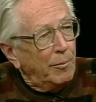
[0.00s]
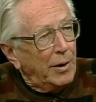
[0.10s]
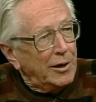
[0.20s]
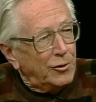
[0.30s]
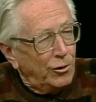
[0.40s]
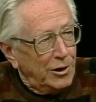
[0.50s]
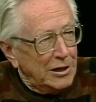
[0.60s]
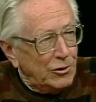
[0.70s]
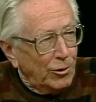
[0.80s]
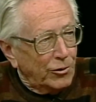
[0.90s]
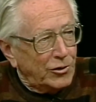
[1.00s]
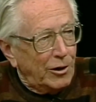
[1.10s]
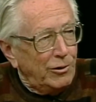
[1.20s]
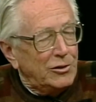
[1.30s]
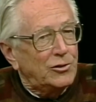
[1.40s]
and my attorney
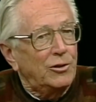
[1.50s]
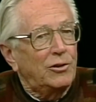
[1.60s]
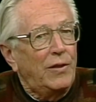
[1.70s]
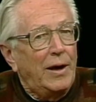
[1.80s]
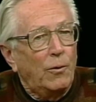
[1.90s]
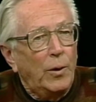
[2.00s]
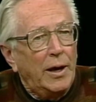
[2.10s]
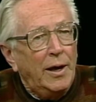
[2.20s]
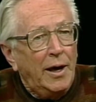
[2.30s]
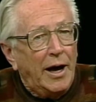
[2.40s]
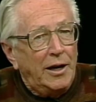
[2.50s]
jokes are researched that way.